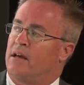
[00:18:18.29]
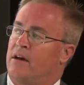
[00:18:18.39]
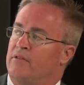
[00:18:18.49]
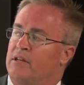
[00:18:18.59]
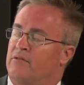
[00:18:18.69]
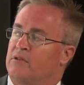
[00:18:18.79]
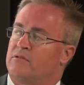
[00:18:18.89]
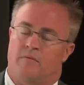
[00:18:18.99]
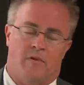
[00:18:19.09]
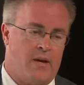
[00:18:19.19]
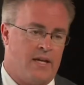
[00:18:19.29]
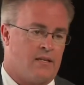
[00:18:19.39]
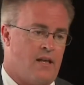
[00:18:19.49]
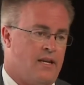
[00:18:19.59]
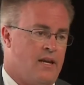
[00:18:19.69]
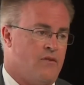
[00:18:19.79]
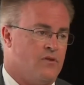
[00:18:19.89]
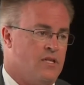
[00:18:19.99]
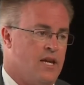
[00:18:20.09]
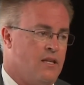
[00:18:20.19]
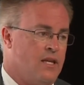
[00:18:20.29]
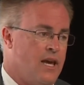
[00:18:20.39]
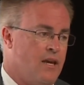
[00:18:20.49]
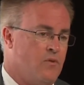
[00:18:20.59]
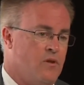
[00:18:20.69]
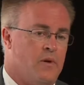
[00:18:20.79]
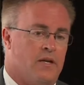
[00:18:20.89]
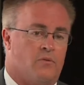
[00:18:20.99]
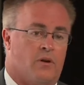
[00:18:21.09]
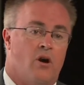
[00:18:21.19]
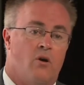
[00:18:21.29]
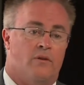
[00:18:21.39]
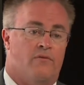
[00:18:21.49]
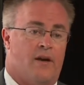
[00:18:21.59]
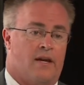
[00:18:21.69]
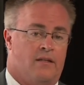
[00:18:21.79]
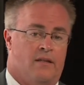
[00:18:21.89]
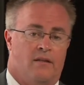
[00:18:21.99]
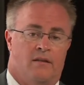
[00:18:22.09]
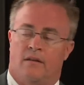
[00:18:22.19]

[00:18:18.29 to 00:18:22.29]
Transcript: of the difference from the baseline and average daily gain when the pigs were co-infected